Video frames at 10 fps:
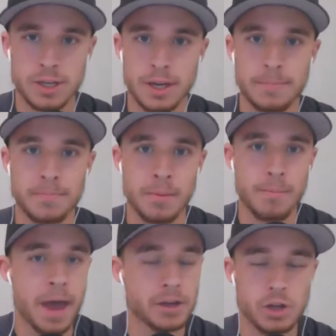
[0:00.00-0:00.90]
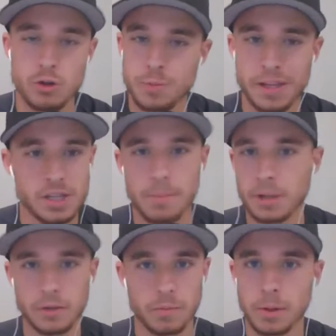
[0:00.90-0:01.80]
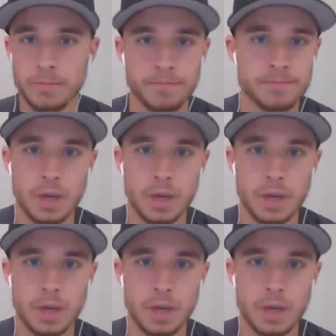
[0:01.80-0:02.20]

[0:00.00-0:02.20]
State, Mac Jones plays unbelievable.